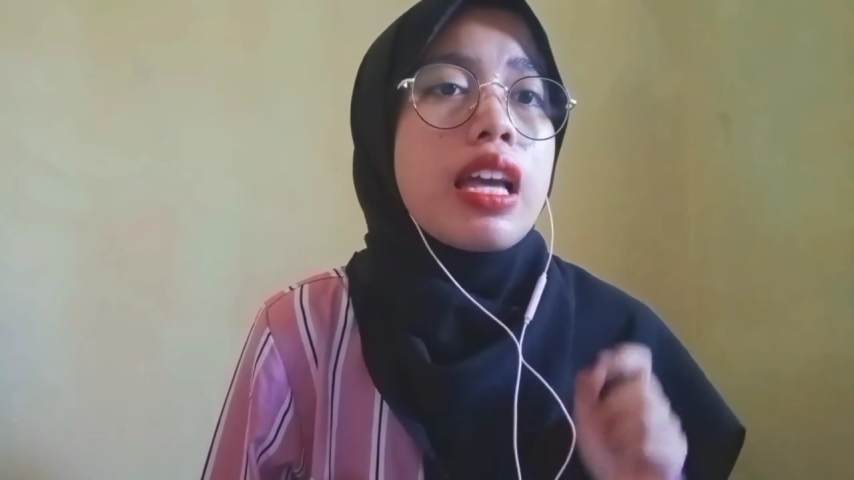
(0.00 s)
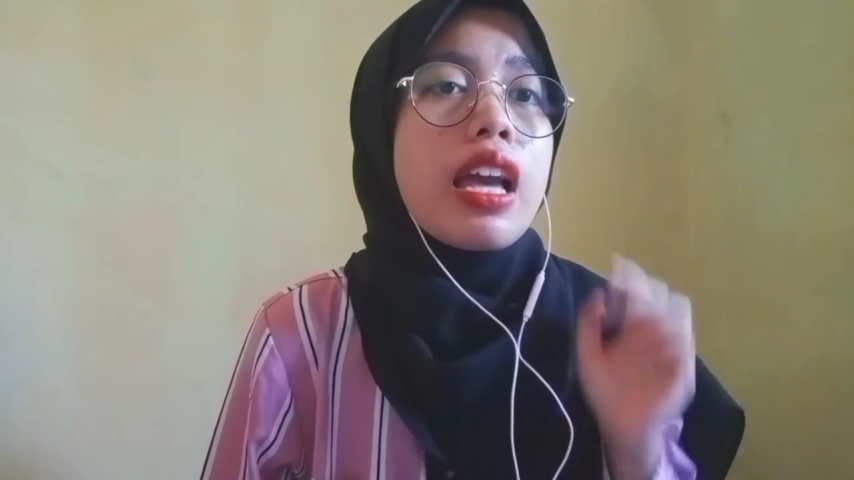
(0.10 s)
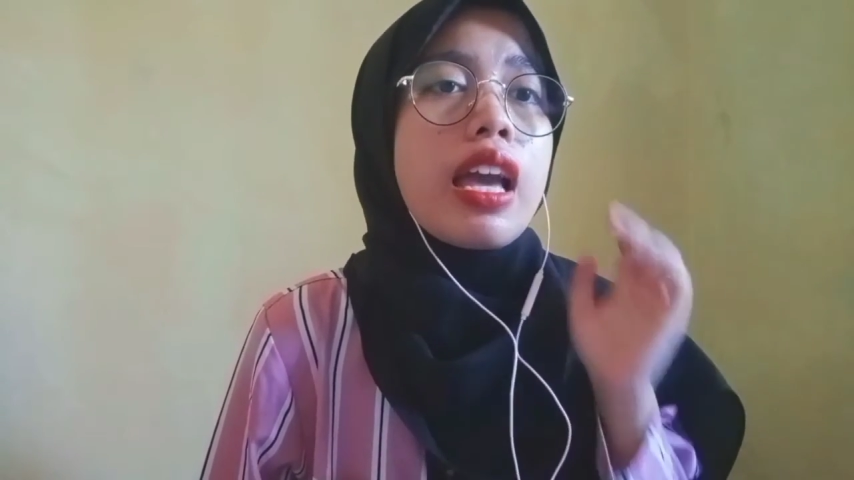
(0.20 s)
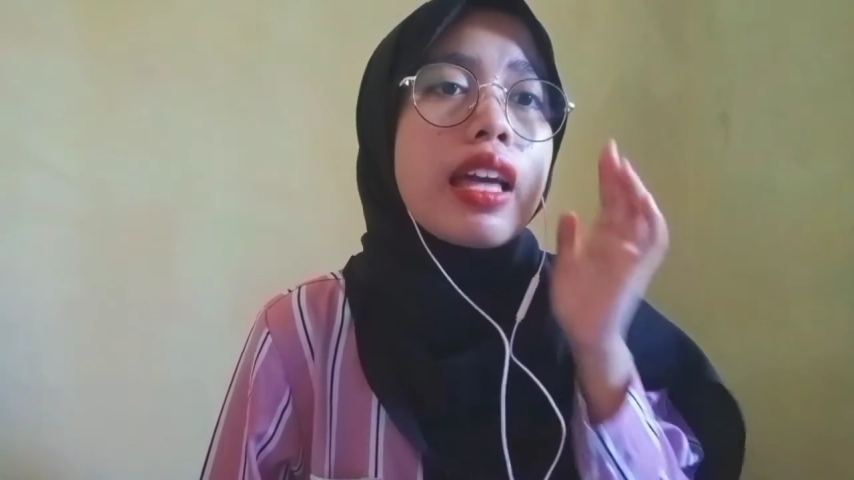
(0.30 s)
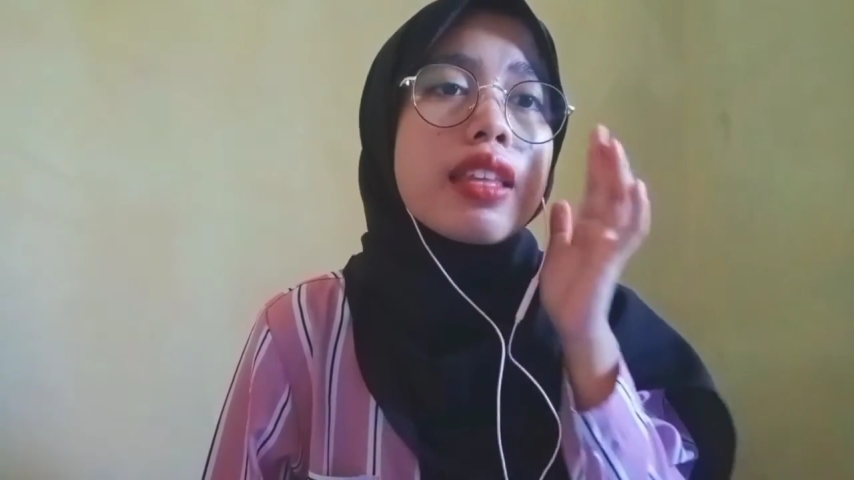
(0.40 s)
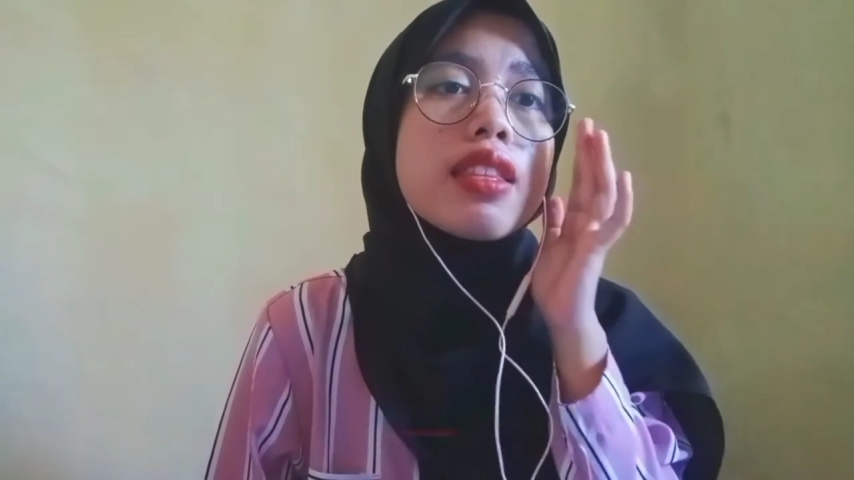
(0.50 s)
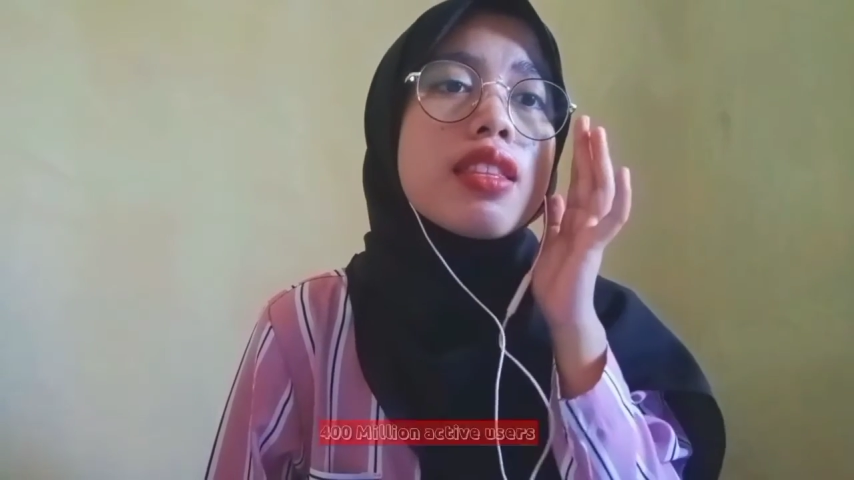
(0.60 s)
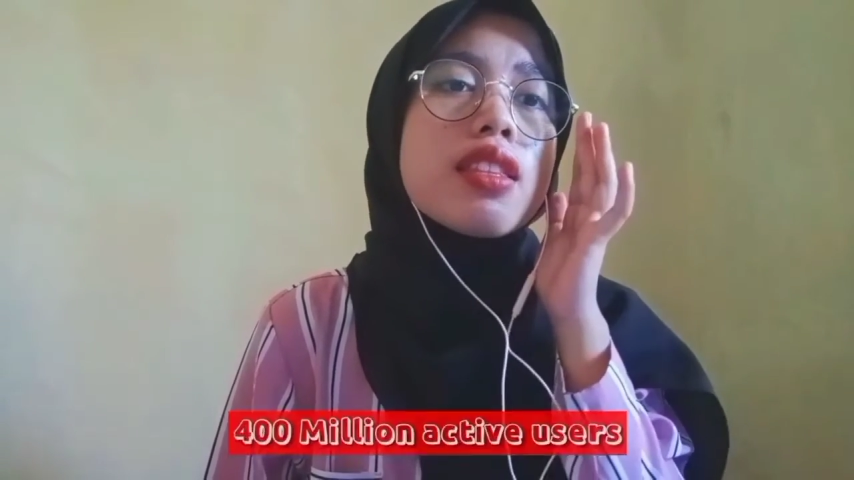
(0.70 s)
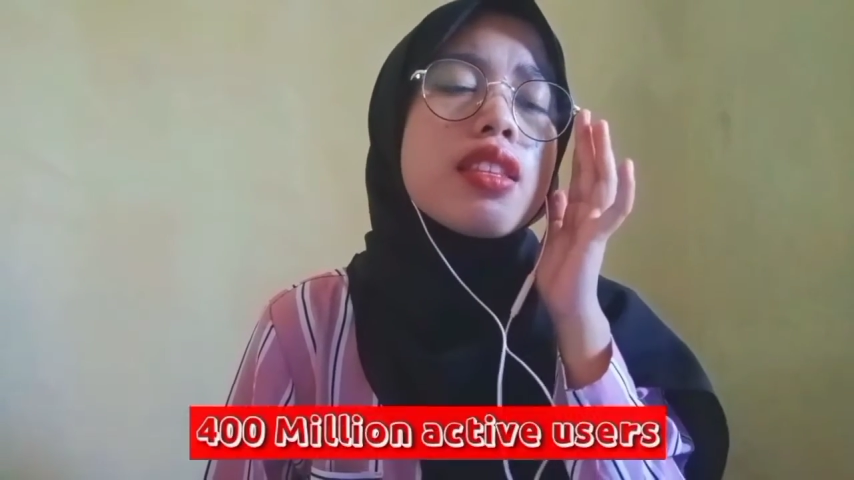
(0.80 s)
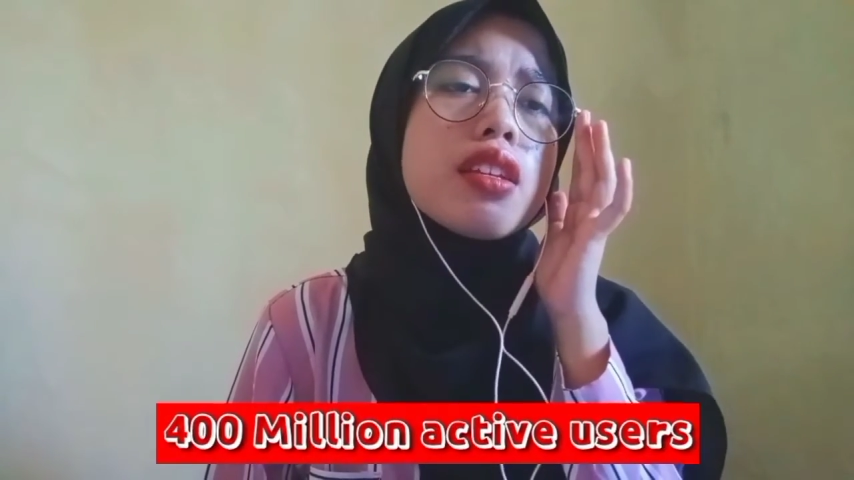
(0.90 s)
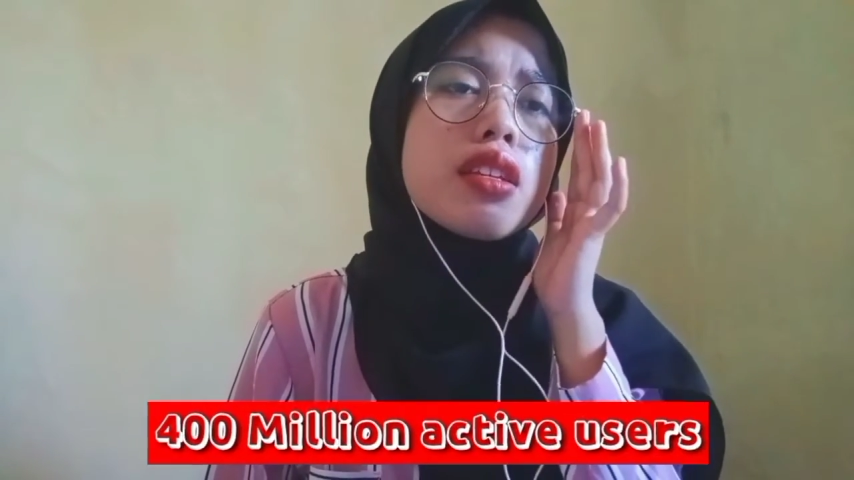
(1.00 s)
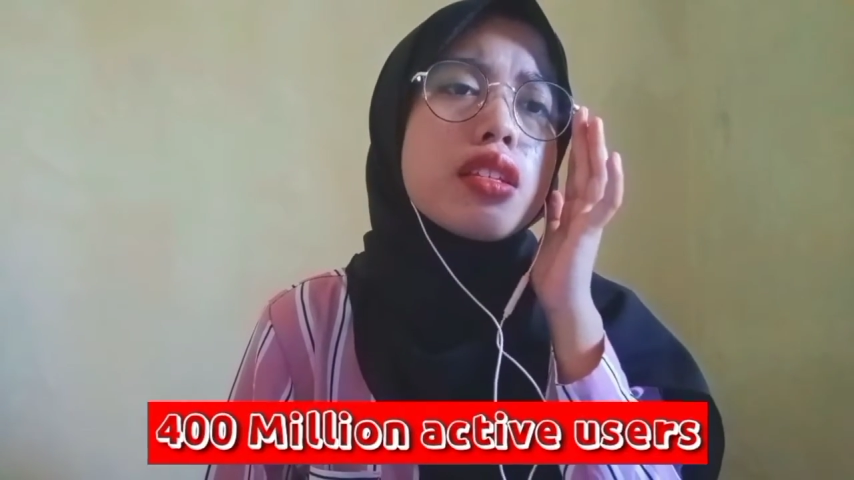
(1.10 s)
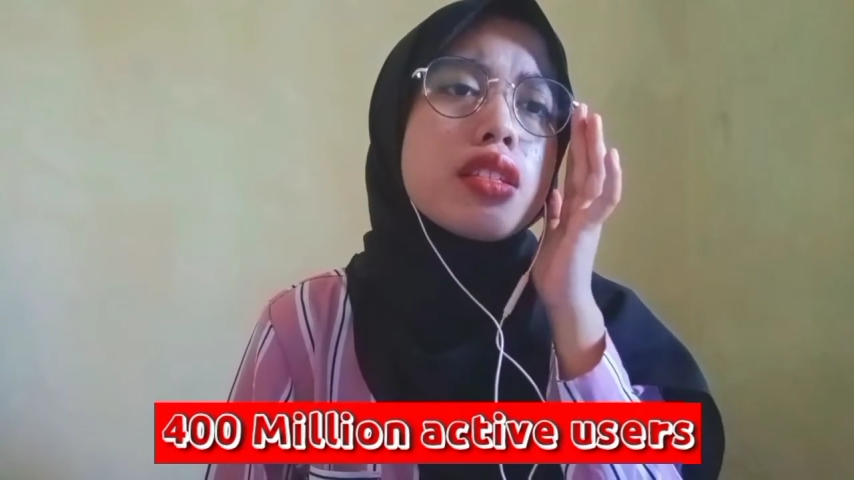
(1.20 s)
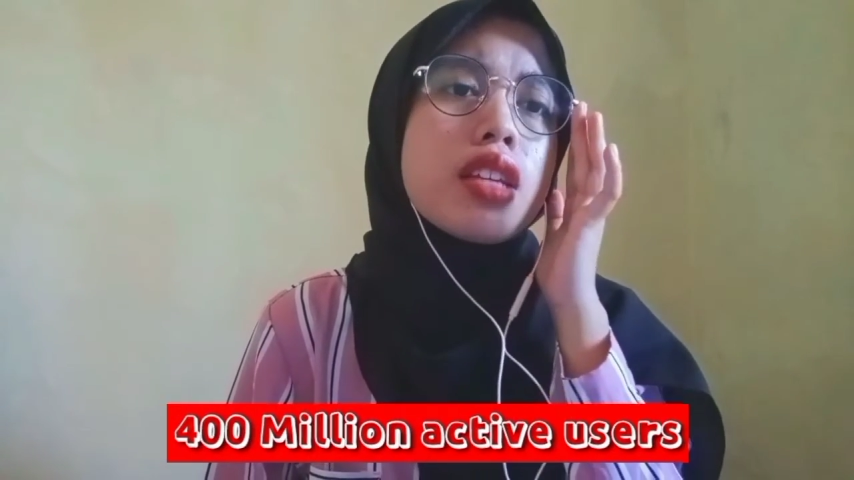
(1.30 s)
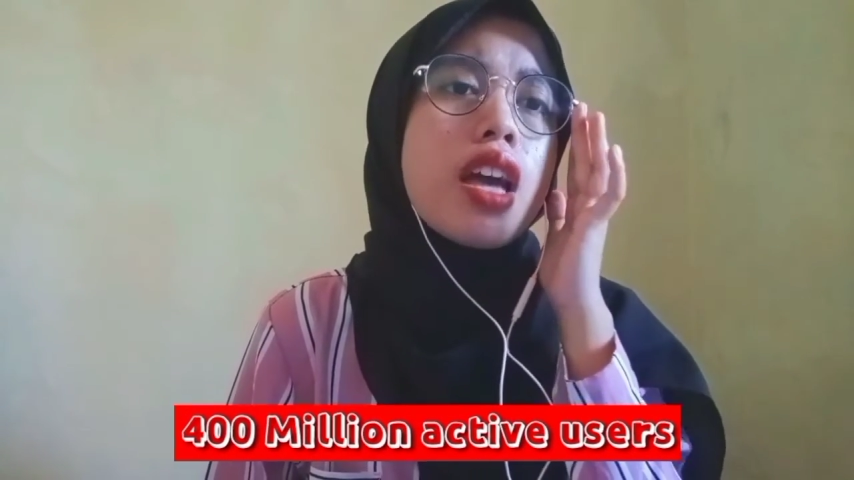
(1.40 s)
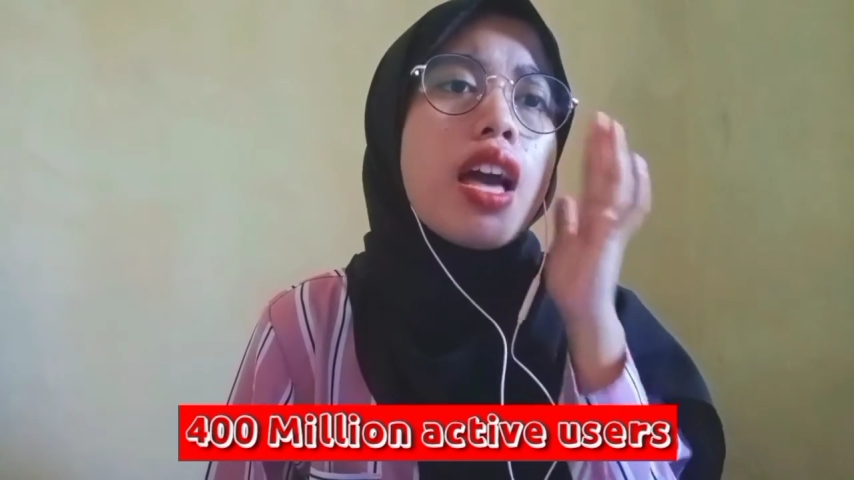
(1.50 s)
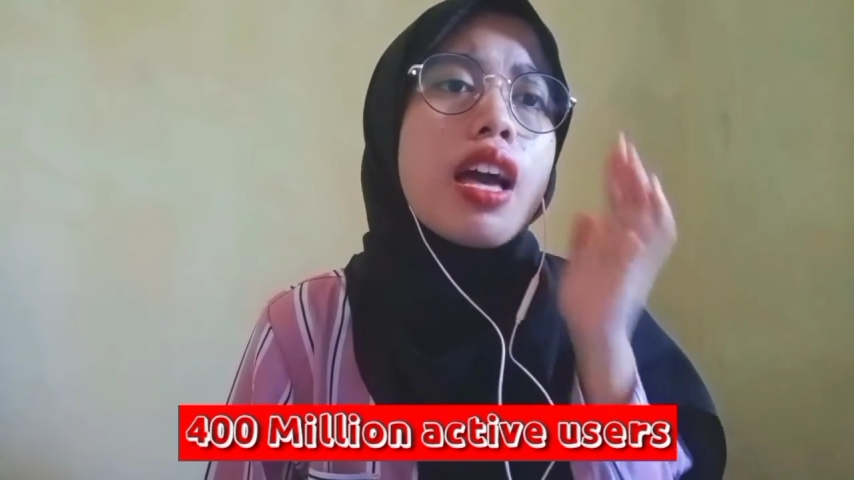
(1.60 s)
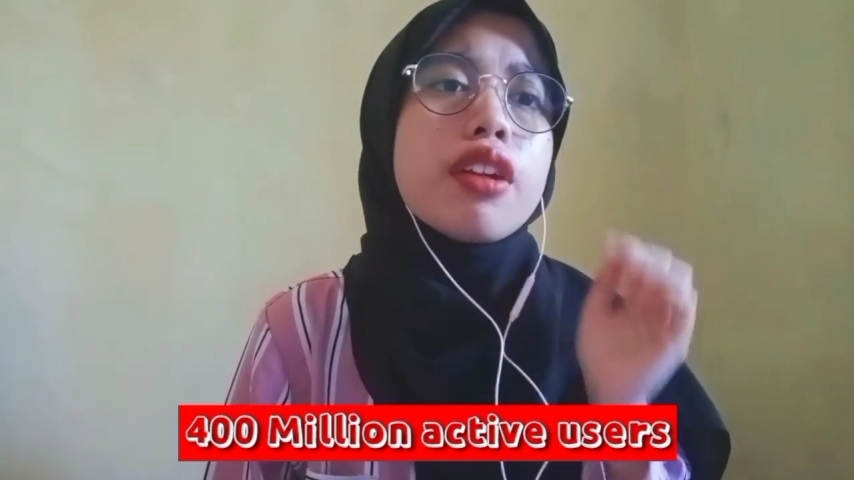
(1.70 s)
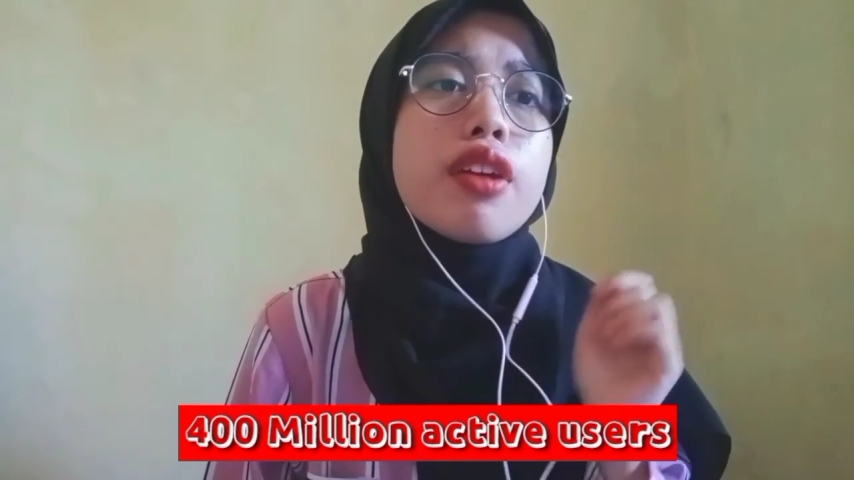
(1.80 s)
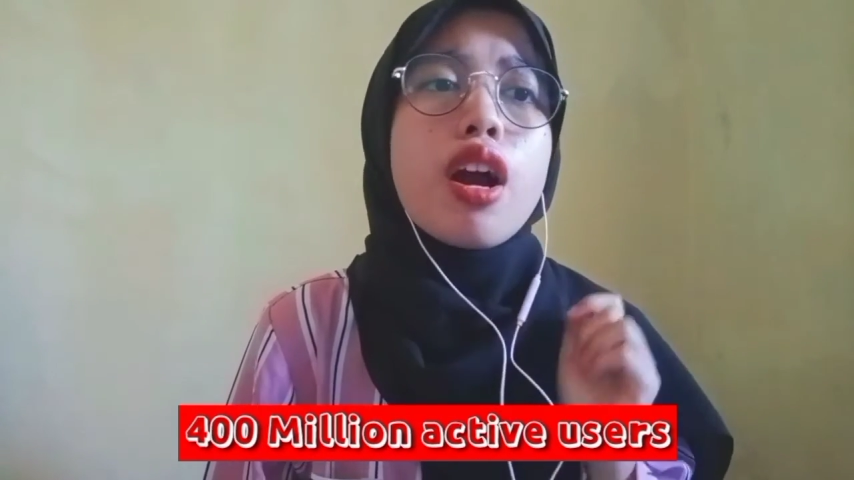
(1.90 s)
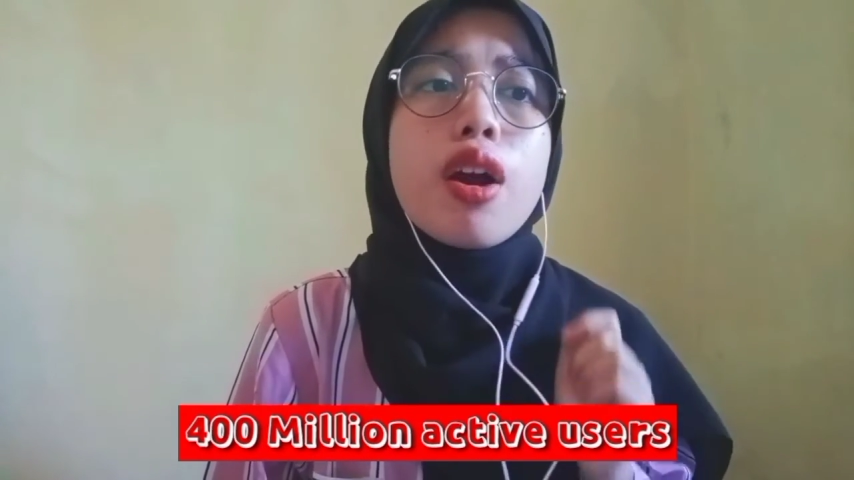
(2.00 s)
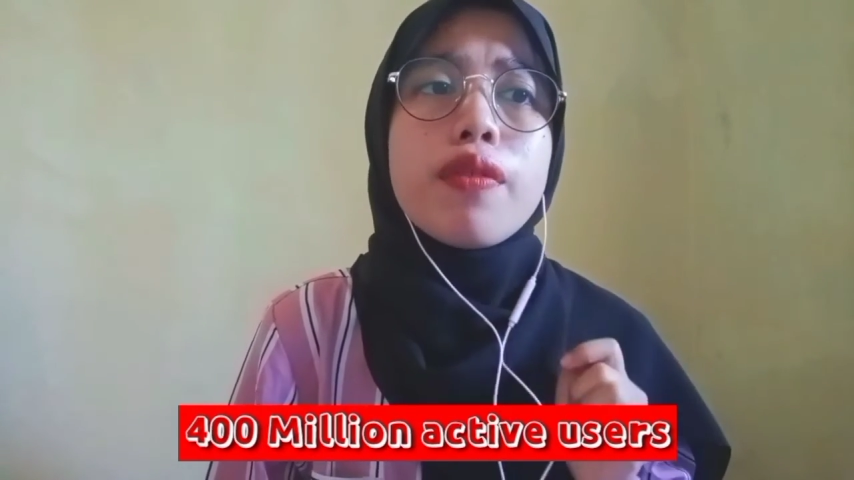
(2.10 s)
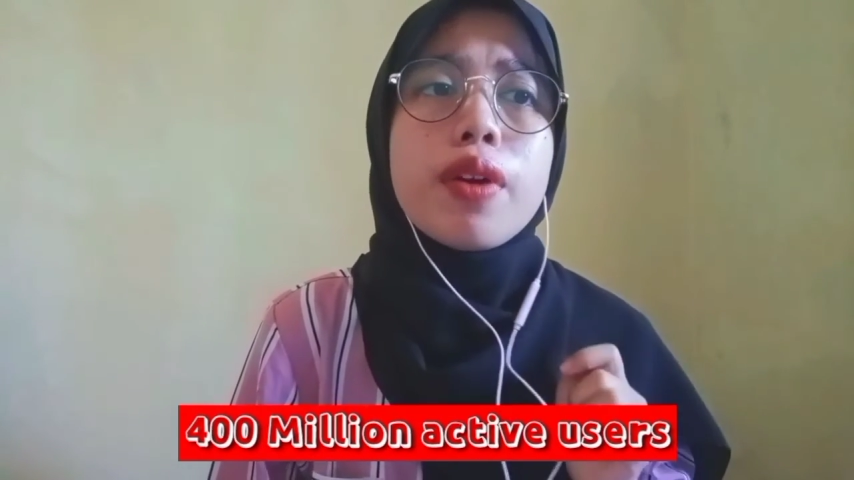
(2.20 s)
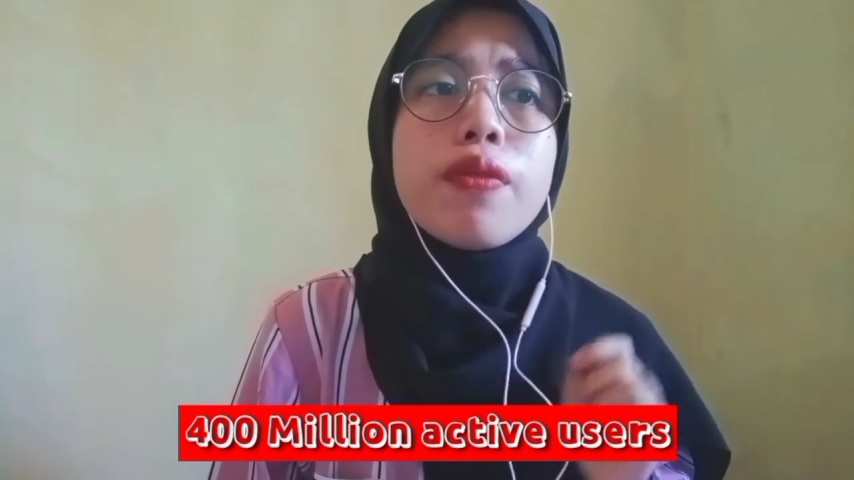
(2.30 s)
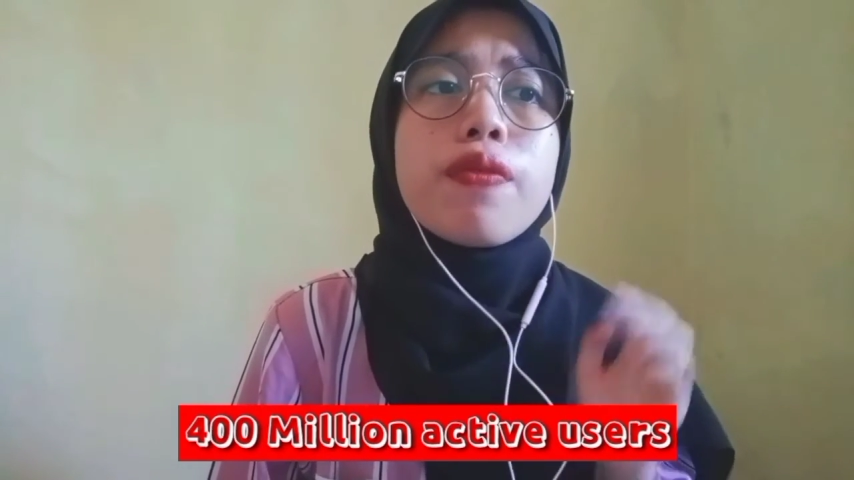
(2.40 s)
and this had over